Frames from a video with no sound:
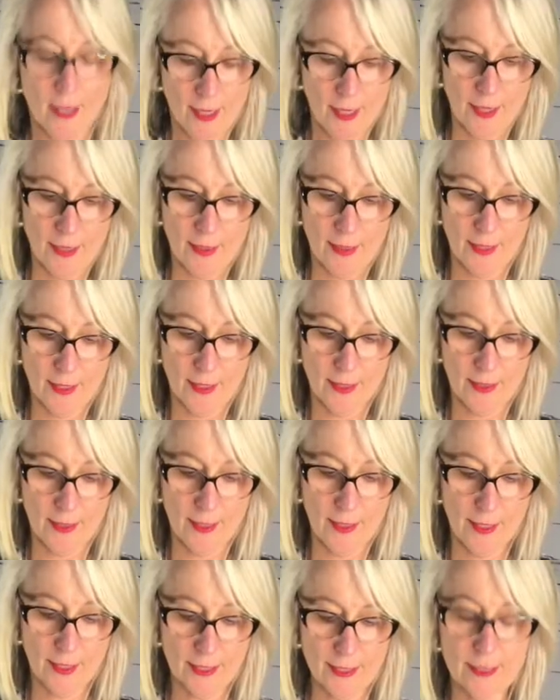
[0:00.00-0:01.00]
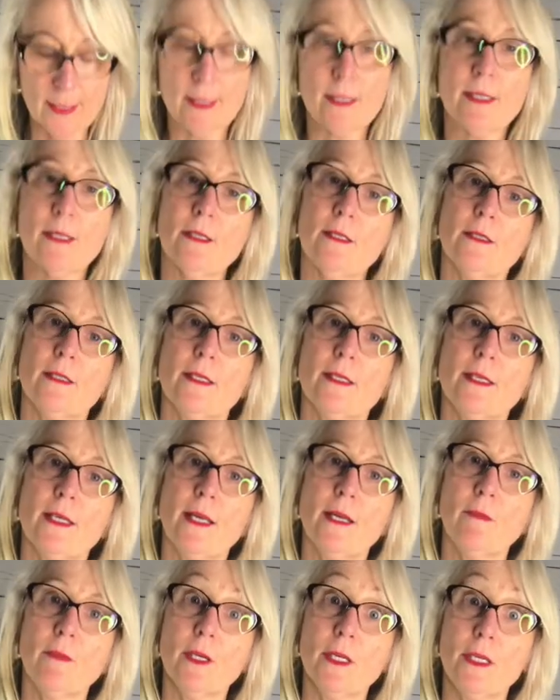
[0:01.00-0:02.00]
And then the next little set
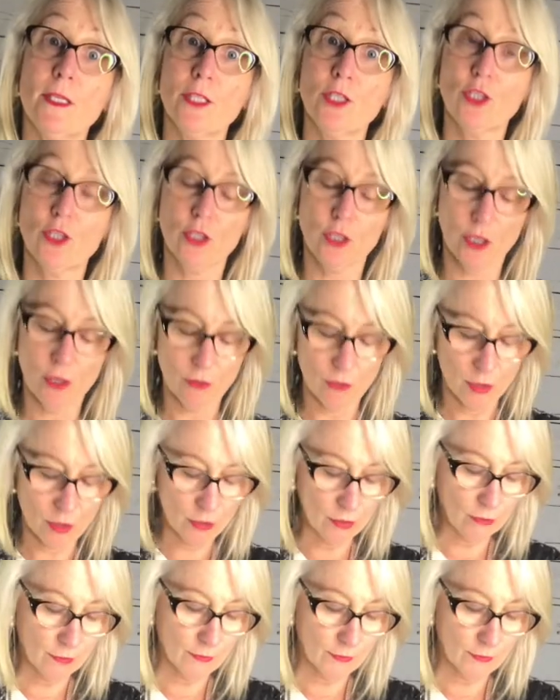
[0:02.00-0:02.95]
I'm gonna show you